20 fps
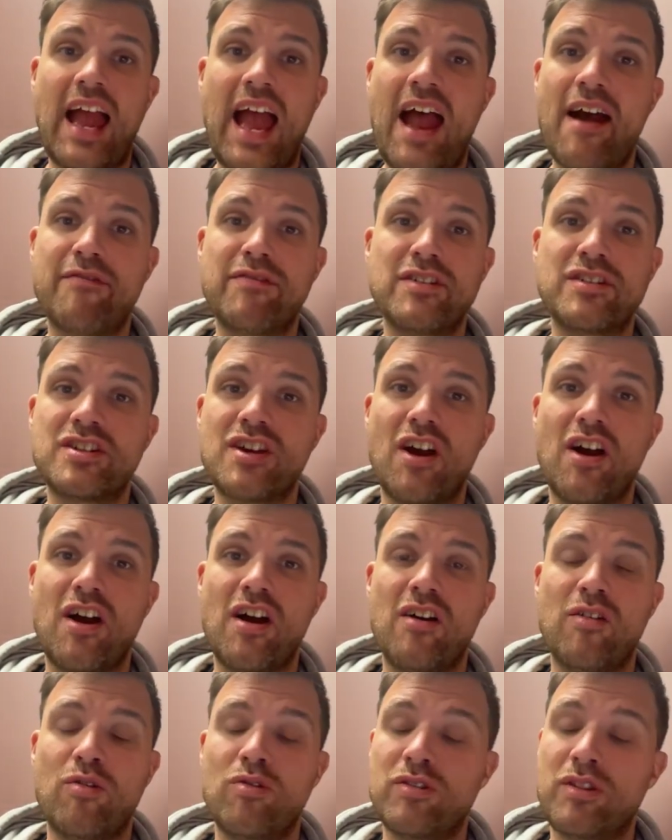
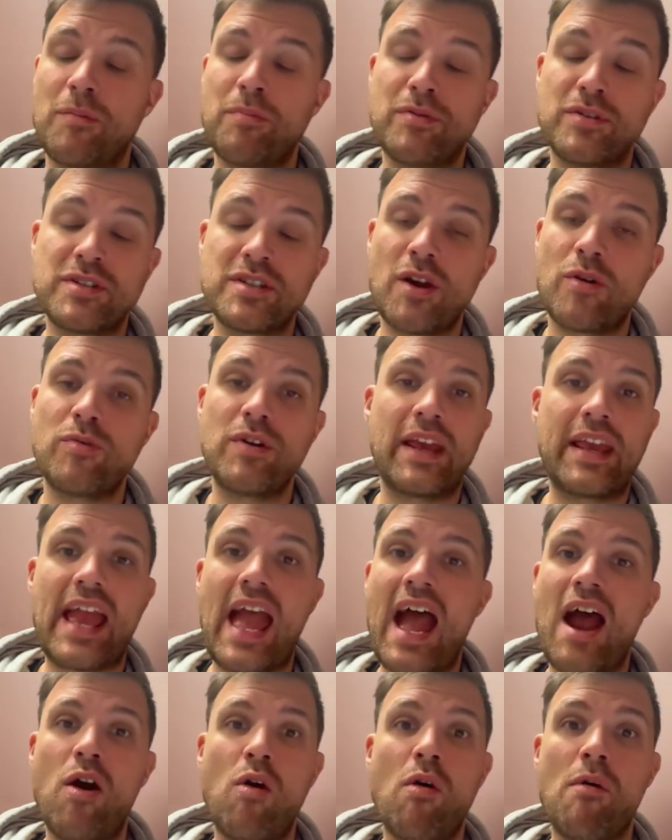avatar or the persona
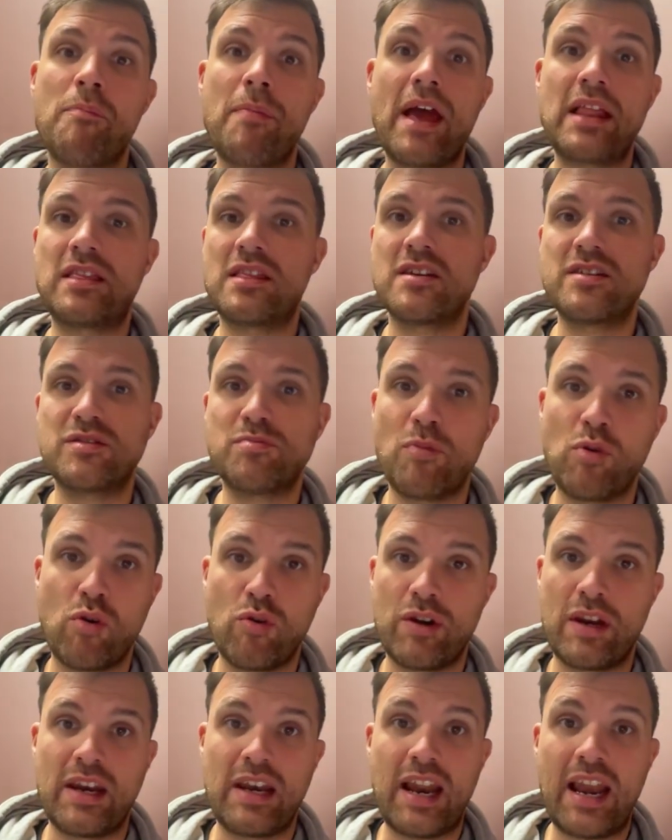get out of bed this
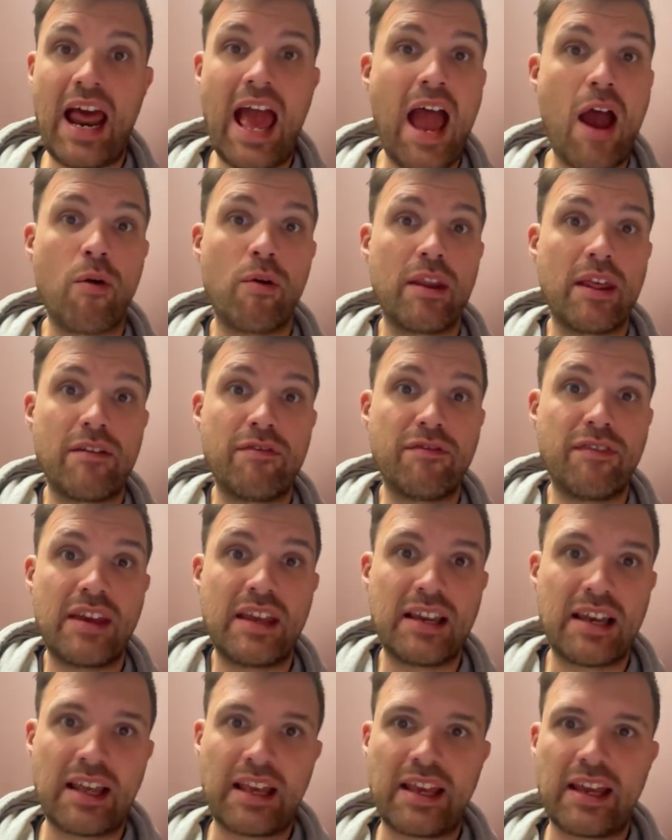morning and how are they
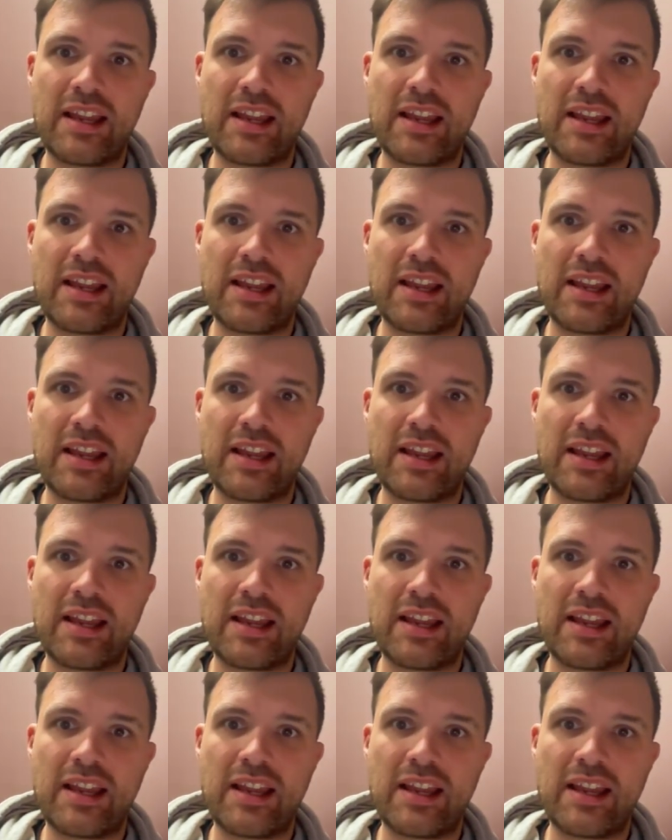feeling